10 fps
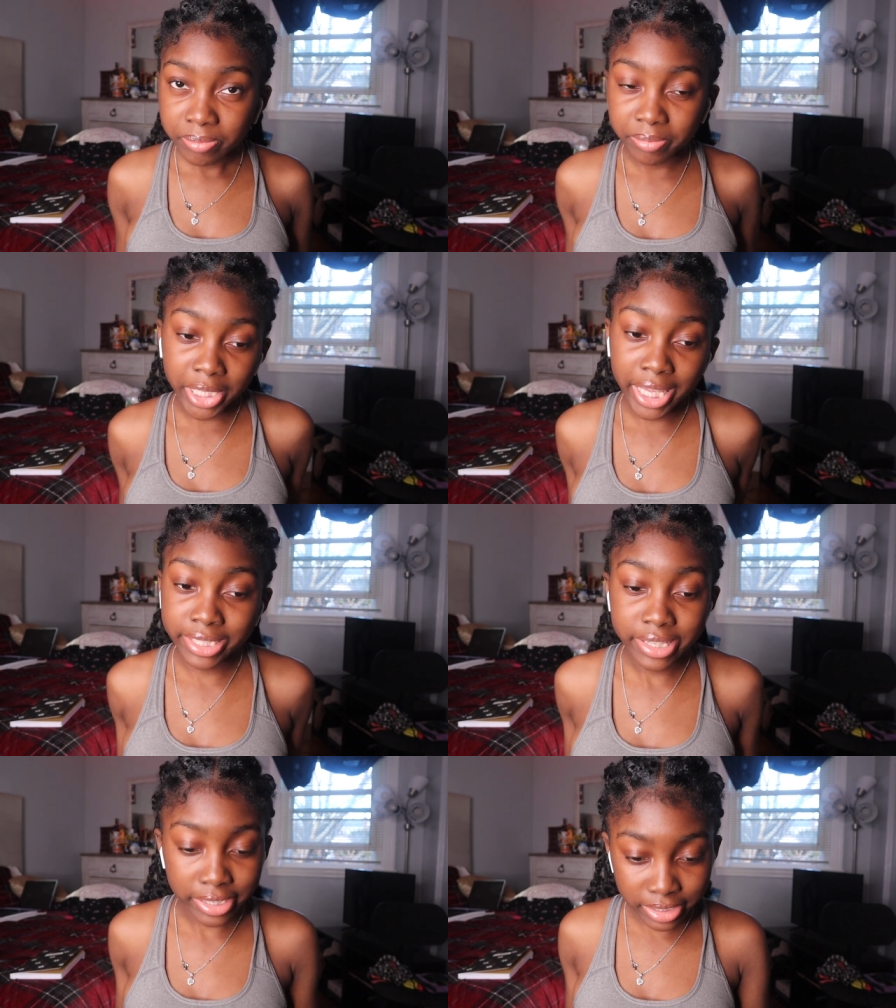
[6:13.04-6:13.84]

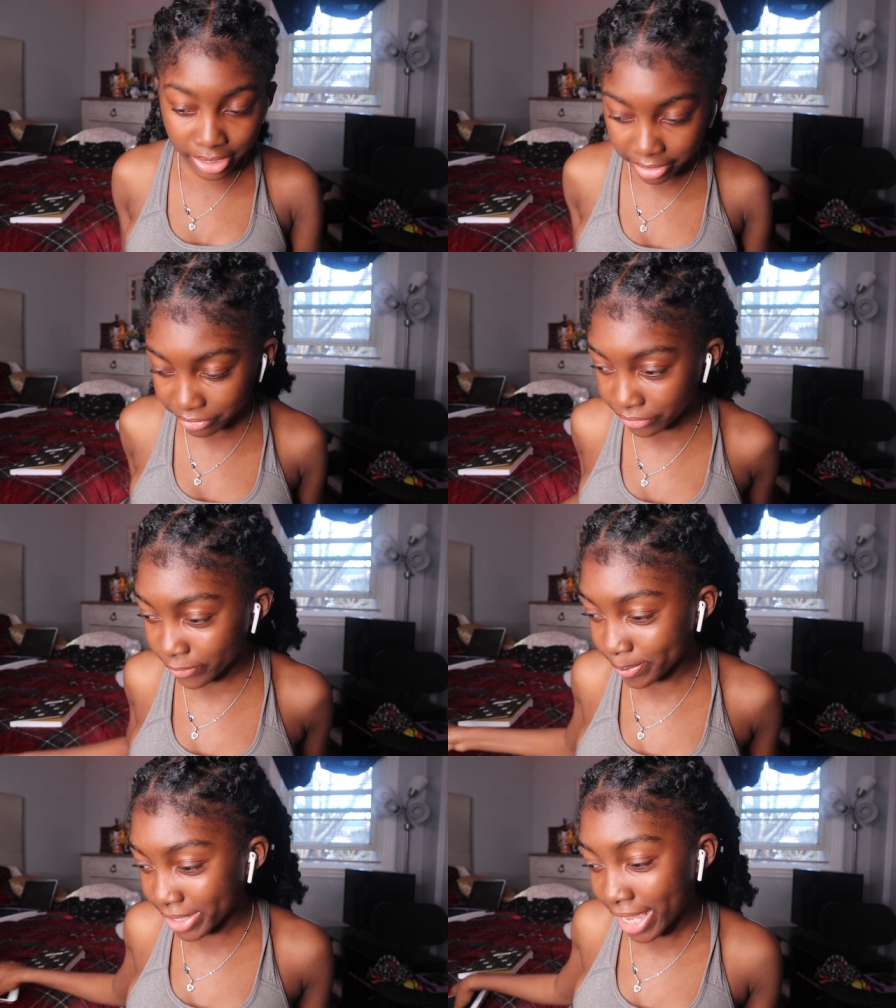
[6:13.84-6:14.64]
because that's life.
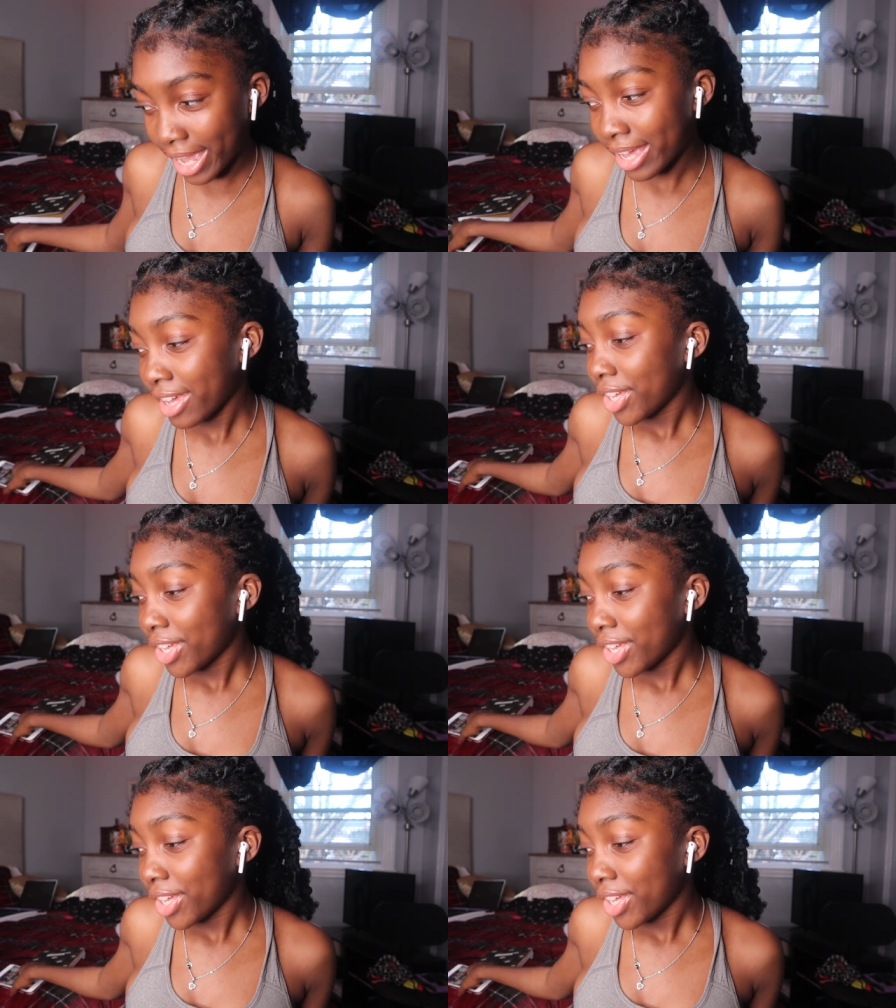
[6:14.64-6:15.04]
But yeah,